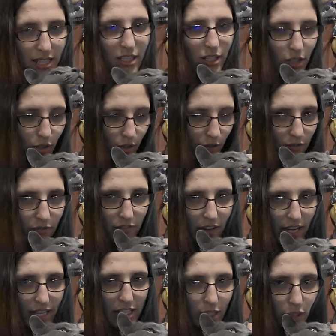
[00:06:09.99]
You'll
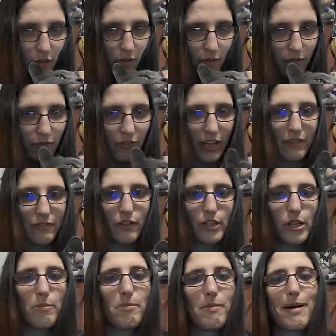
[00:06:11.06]
fight. You'll fight for
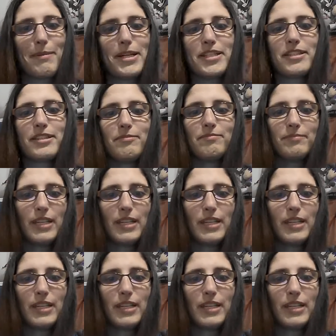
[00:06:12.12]
your mamas.